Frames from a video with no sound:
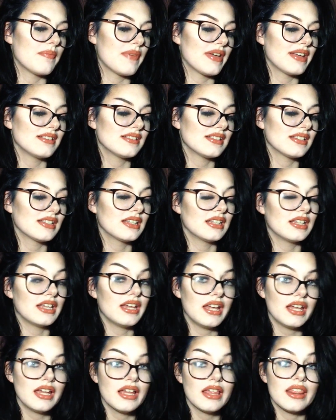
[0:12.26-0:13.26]

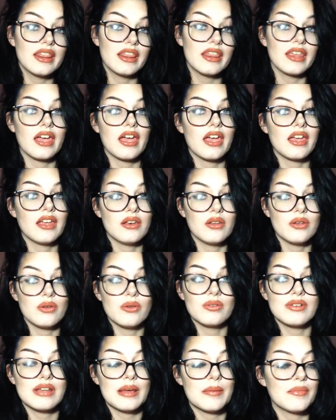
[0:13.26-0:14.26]
Basically, they
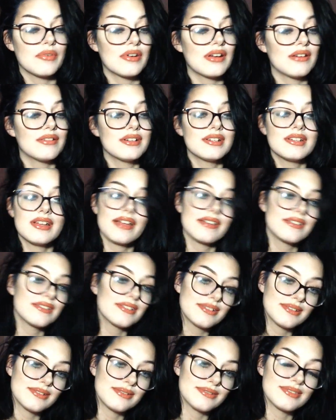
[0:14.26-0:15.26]
do temporary
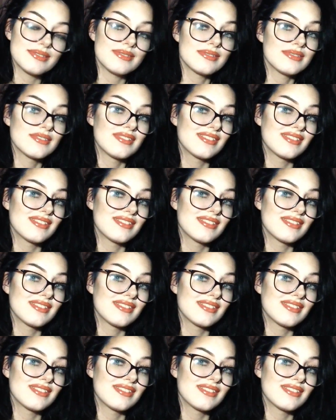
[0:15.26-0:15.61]
tattoos.